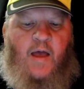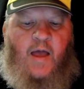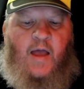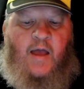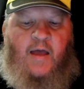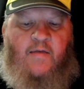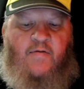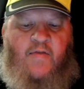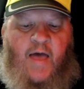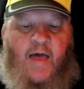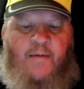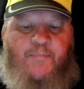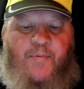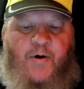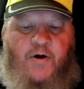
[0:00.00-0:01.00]
and
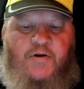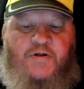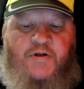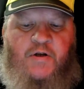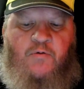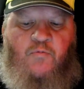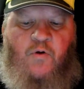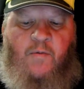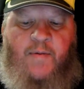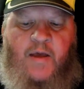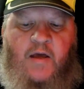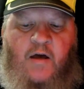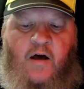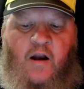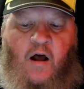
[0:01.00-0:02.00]
that person will be
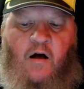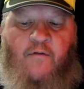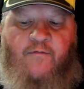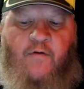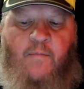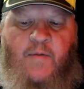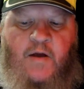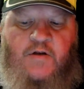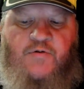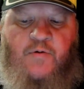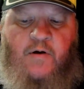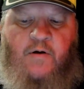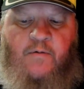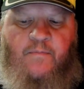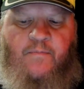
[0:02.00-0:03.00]
cut off from
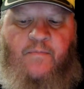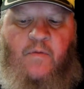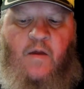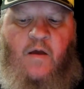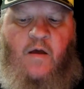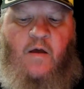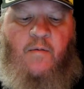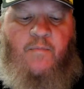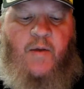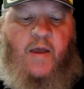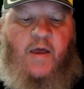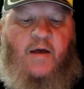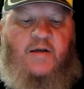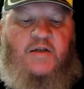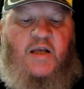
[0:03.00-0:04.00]
Israel,
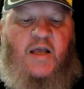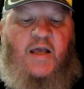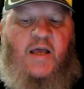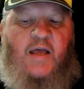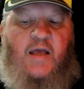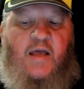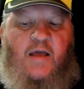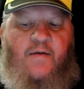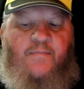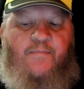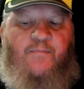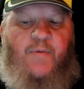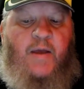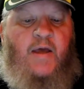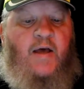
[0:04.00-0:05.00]
because
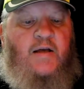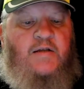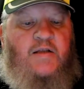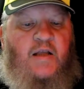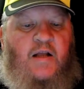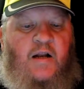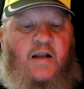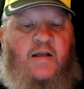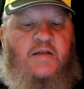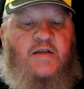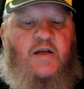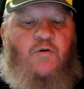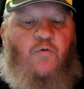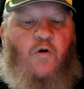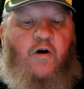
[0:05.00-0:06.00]
the
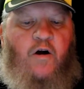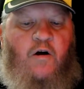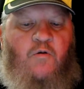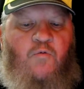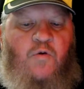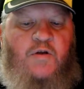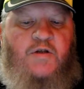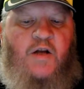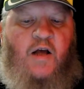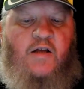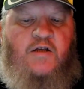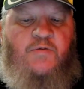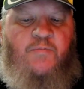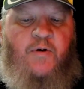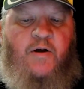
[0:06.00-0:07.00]
cleansing water was
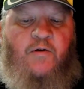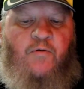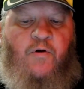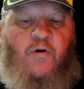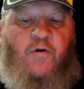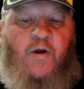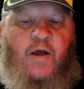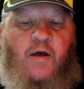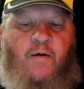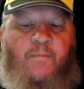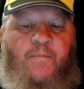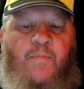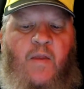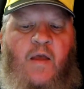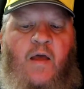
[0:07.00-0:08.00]
not sprinkled on
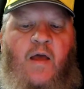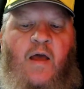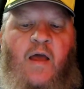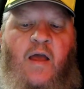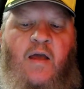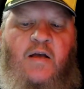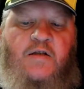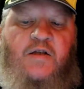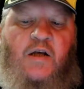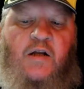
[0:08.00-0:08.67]
him. He is